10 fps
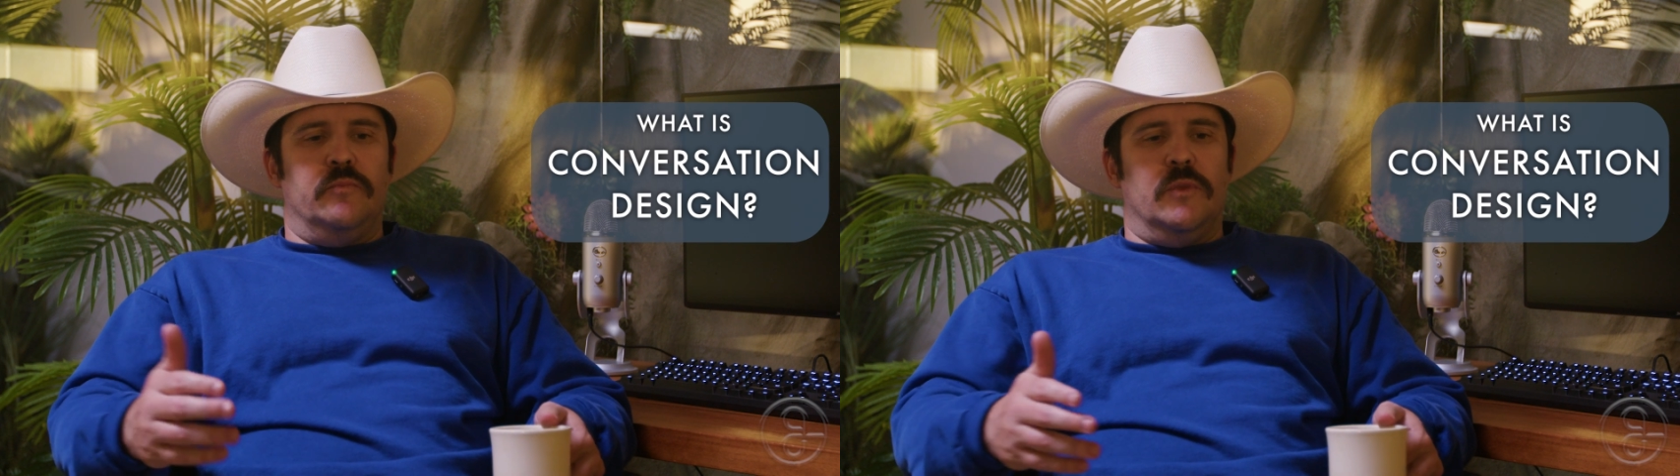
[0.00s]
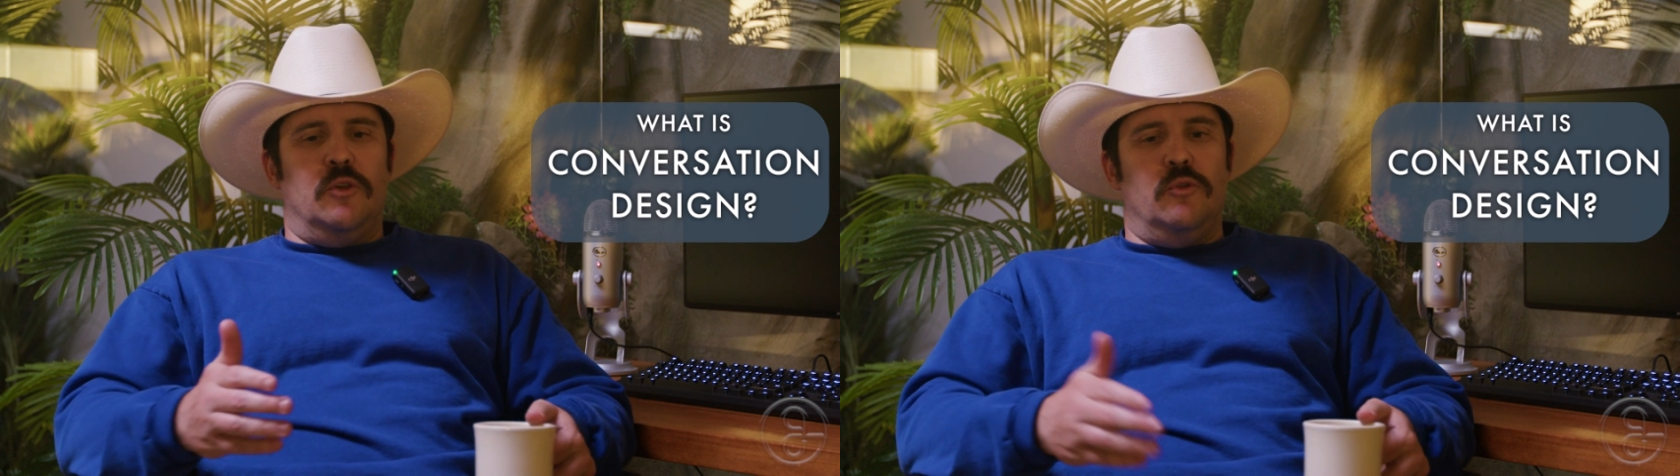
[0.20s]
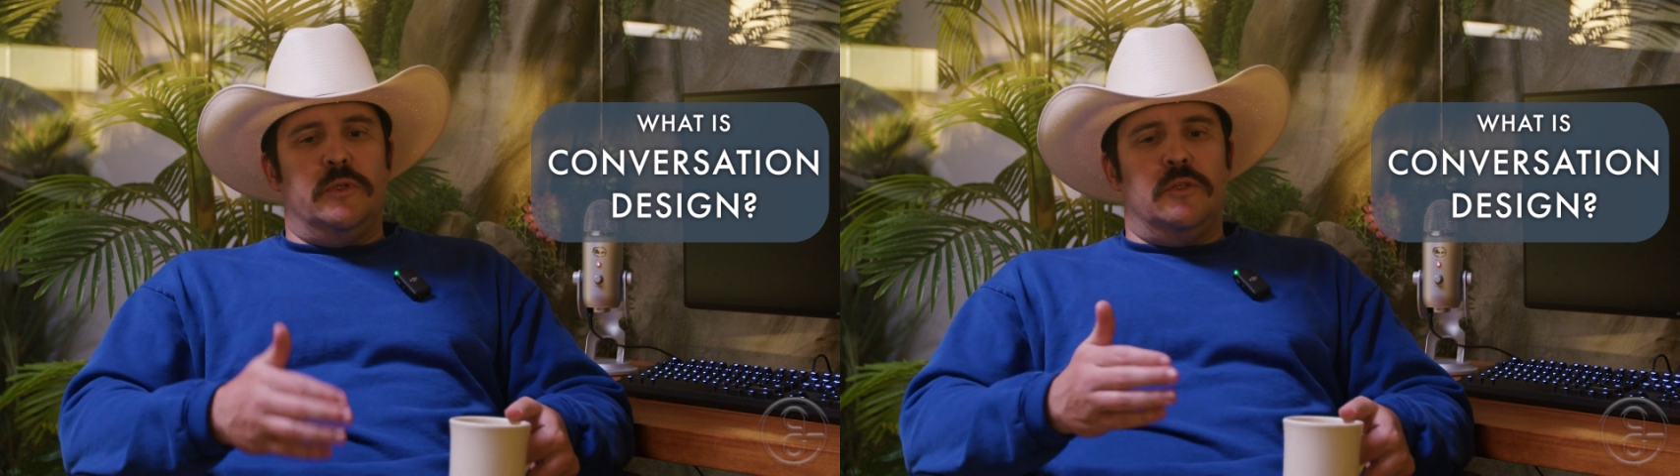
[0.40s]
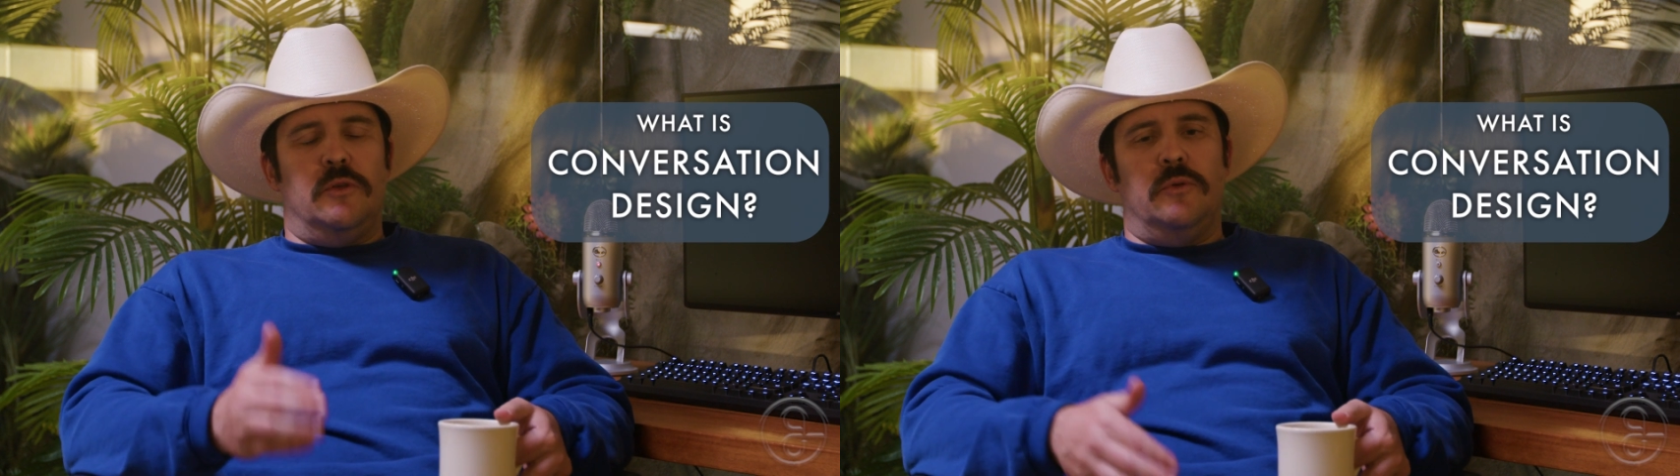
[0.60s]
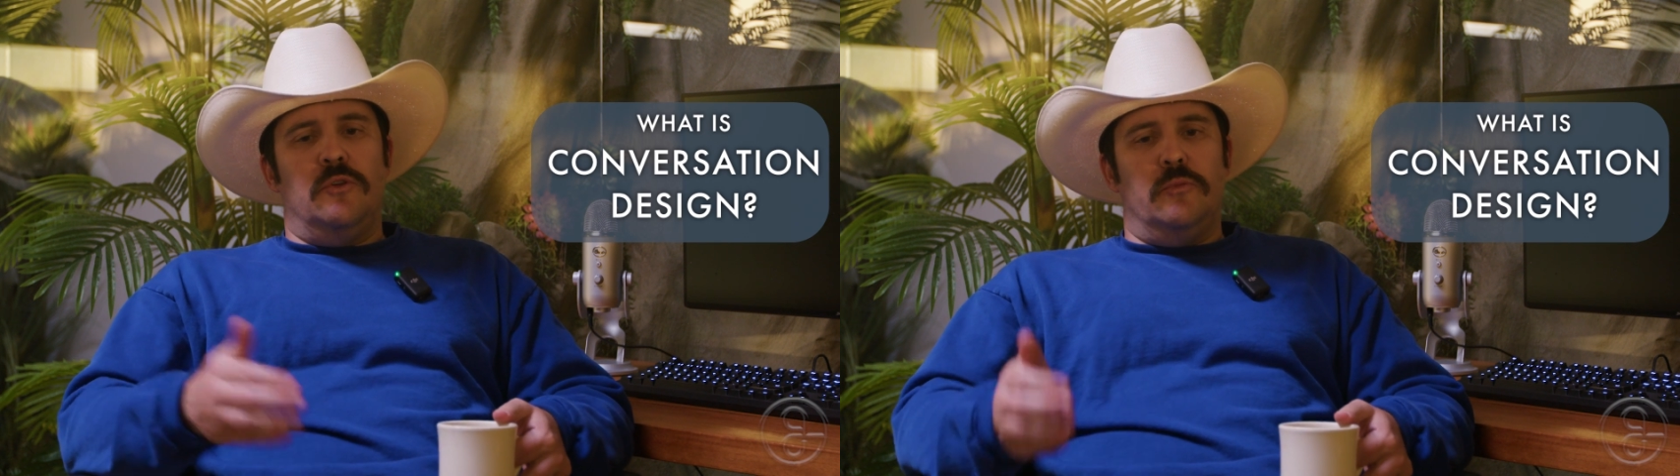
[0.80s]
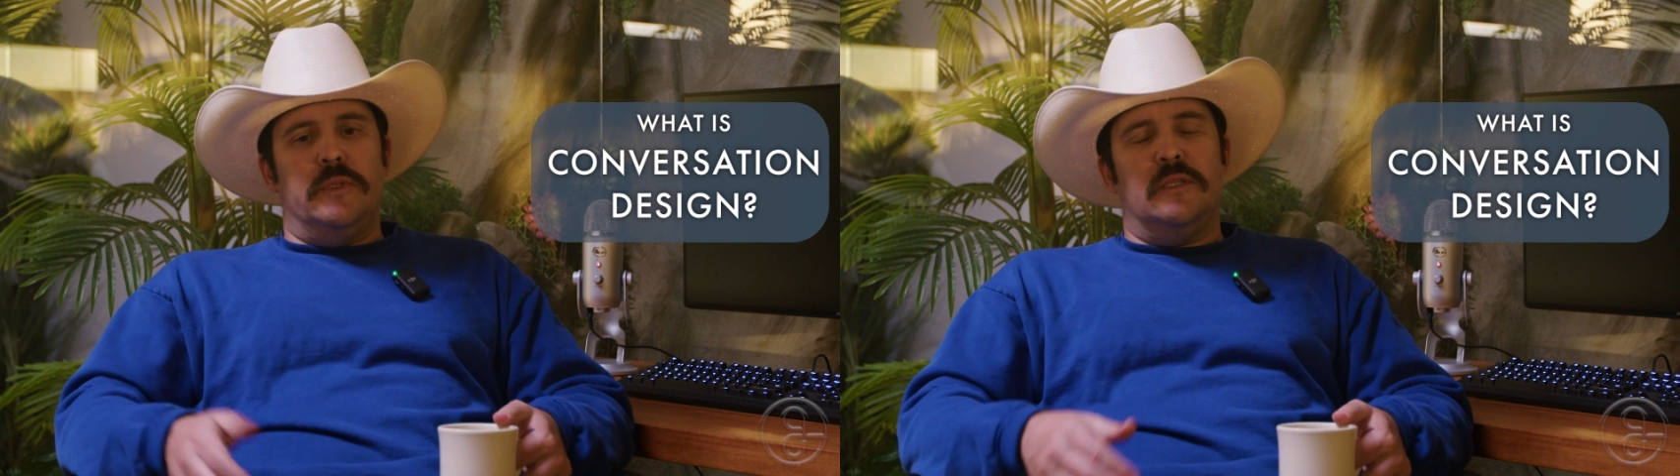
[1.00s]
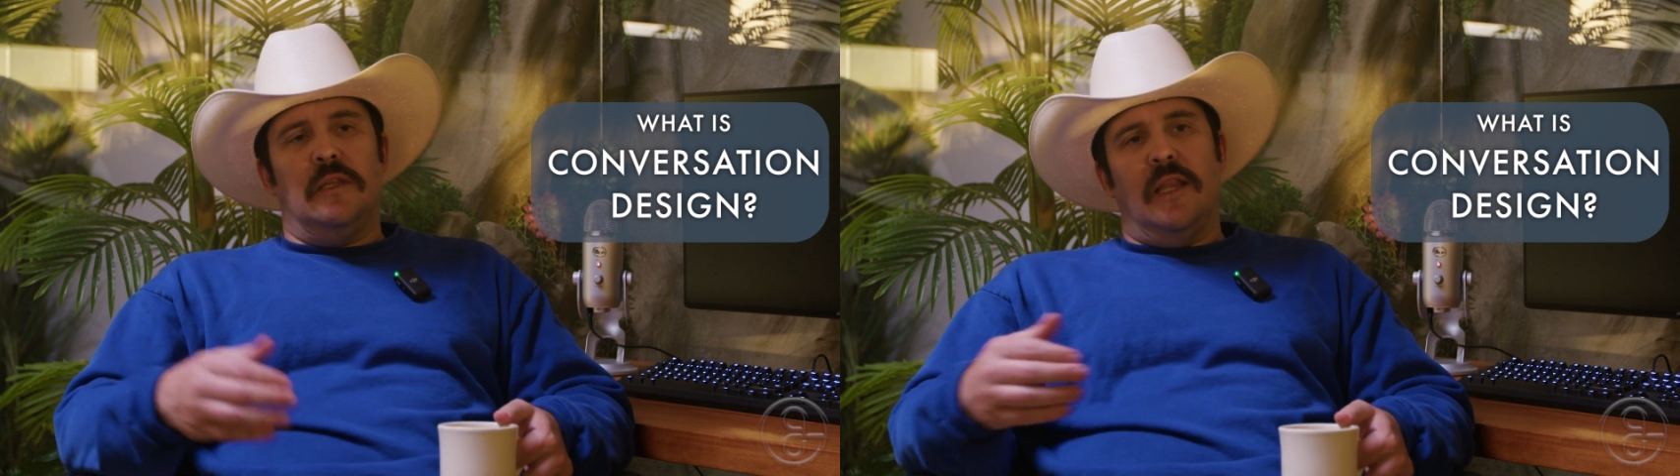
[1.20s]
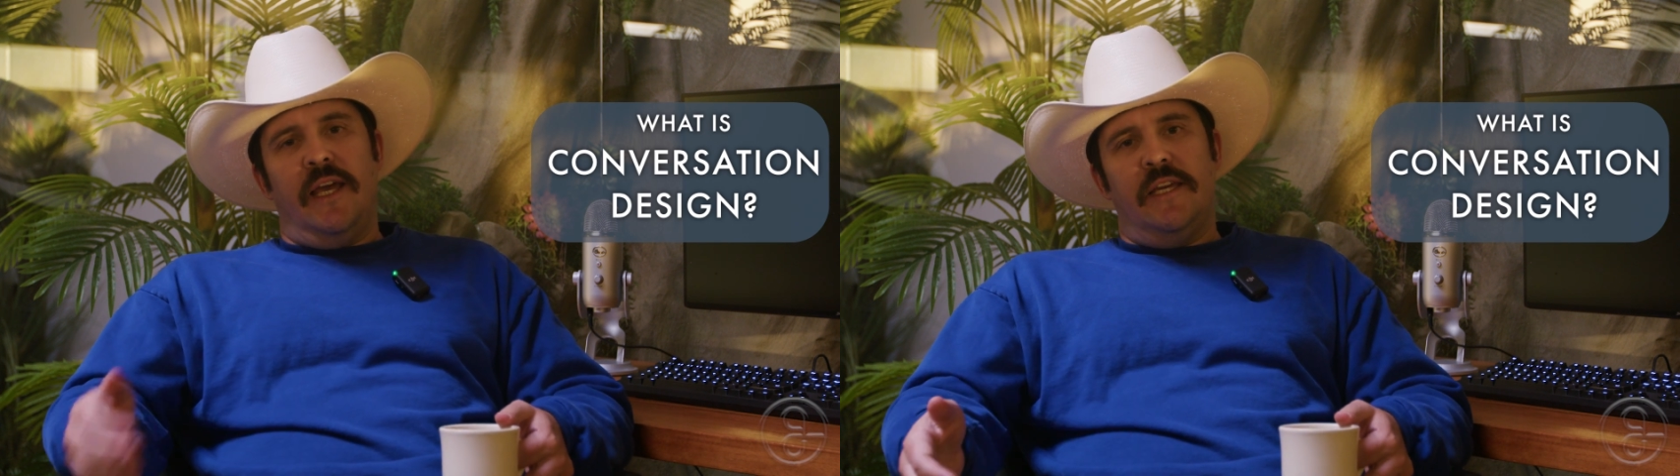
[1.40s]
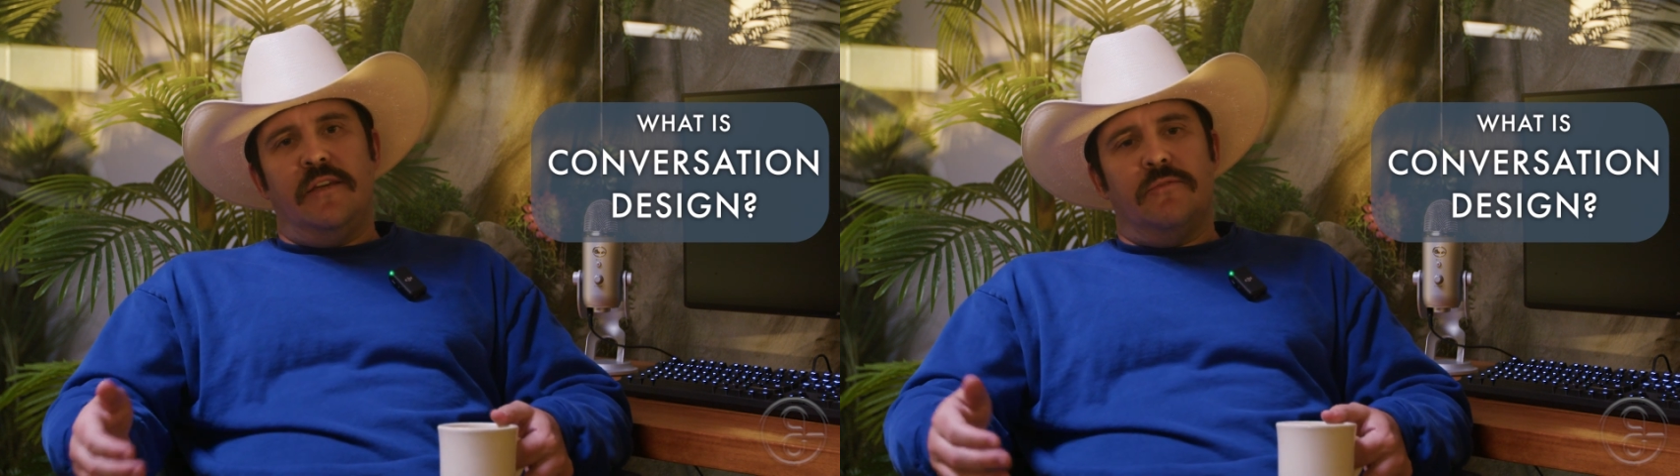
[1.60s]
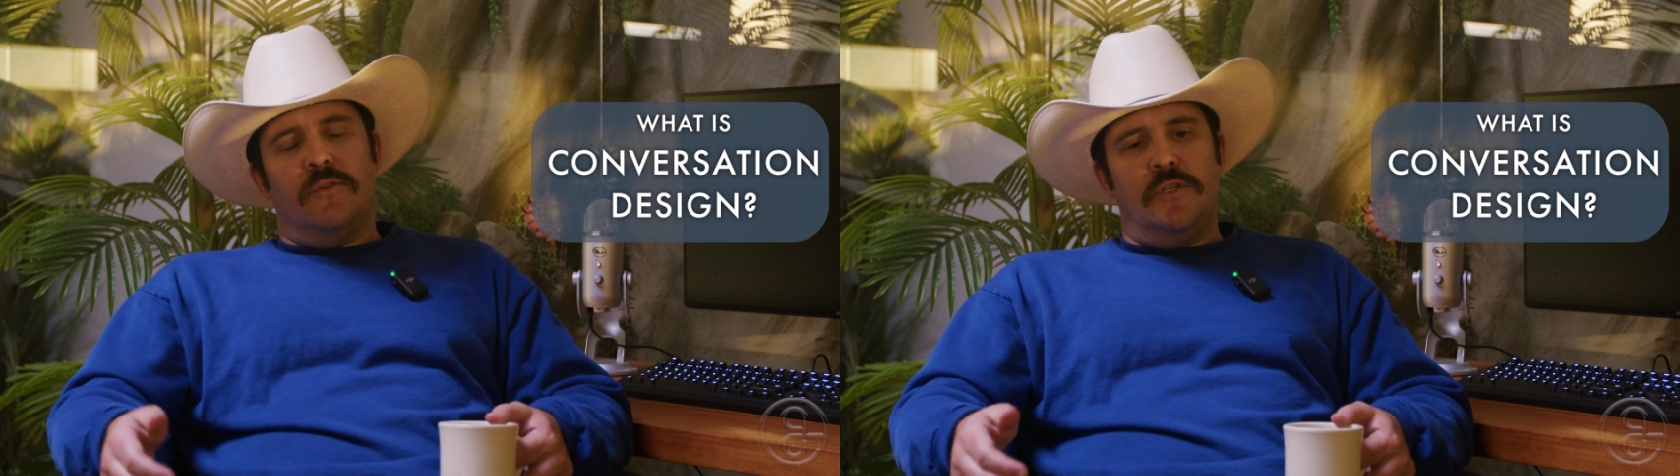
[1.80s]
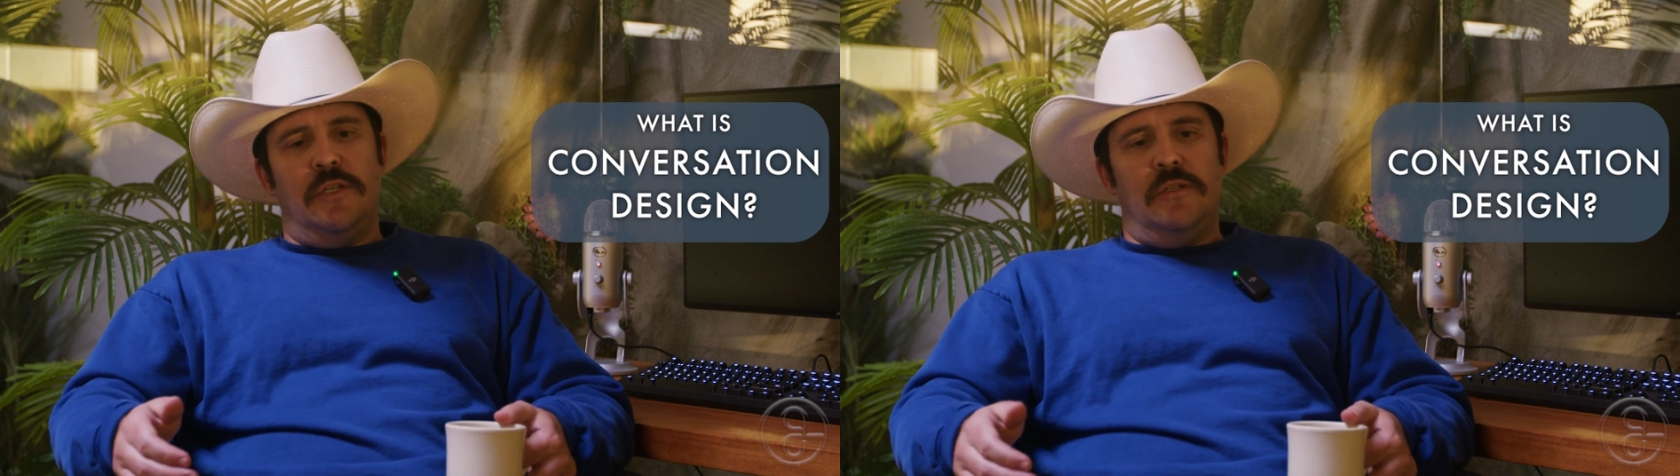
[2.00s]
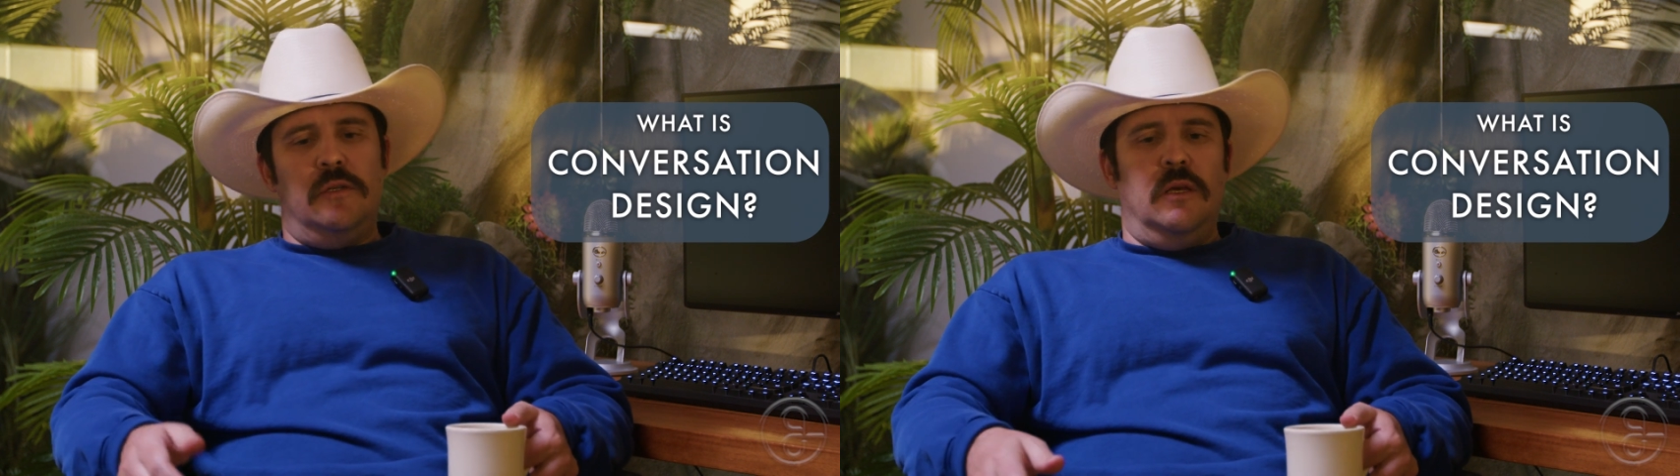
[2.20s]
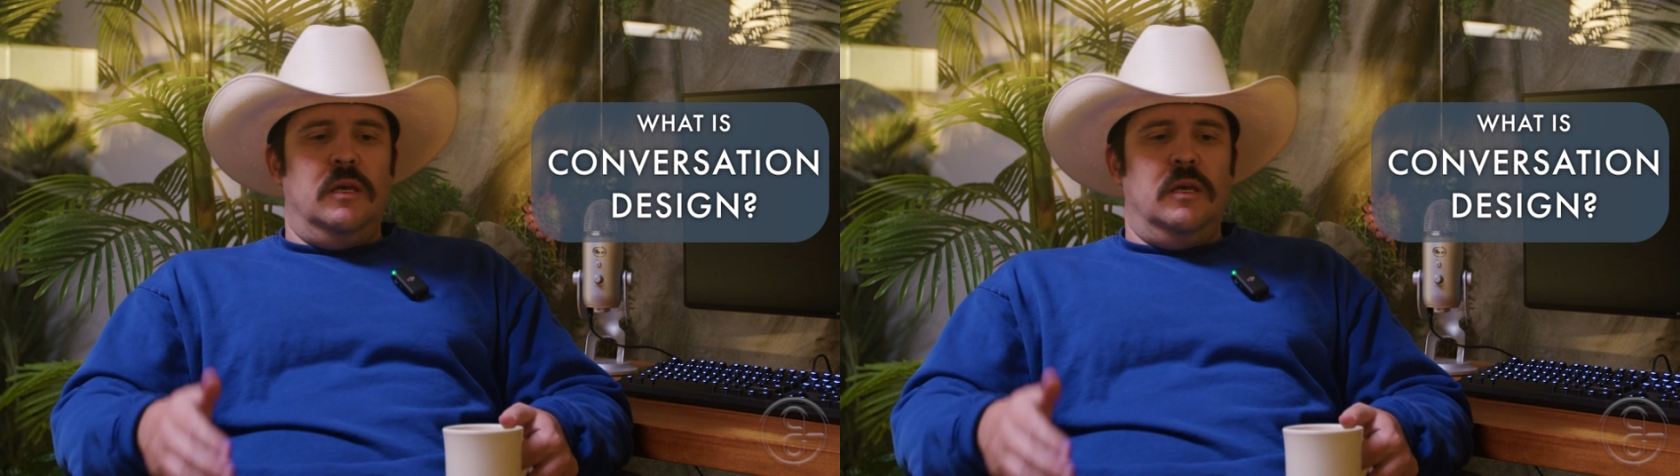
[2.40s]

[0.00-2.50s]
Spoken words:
human-to-human-like version